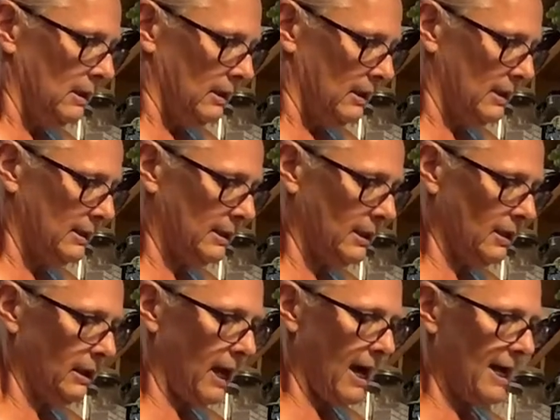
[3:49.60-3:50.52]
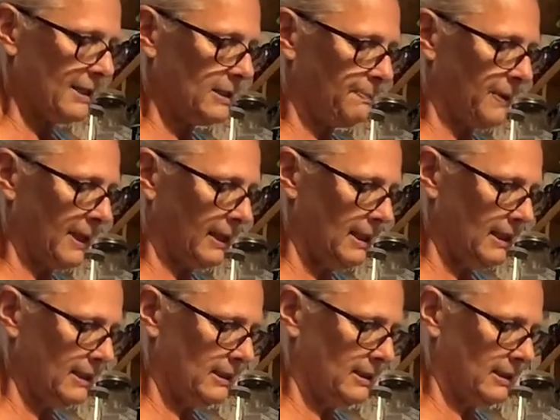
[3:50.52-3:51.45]
These here last
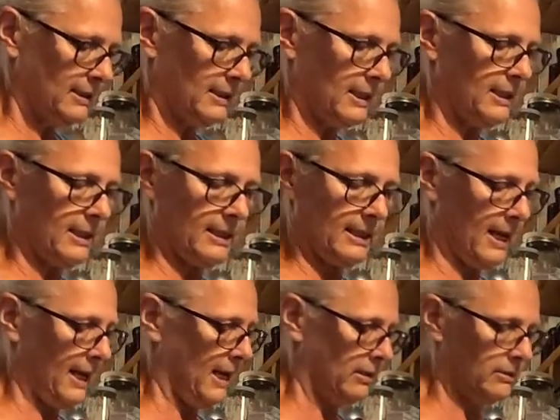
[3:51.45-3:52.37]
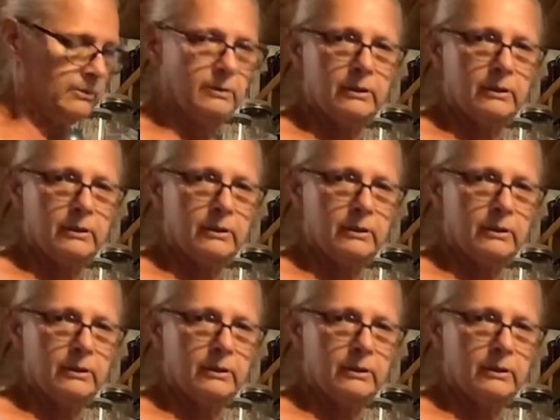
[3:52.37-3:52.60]
pickings, see now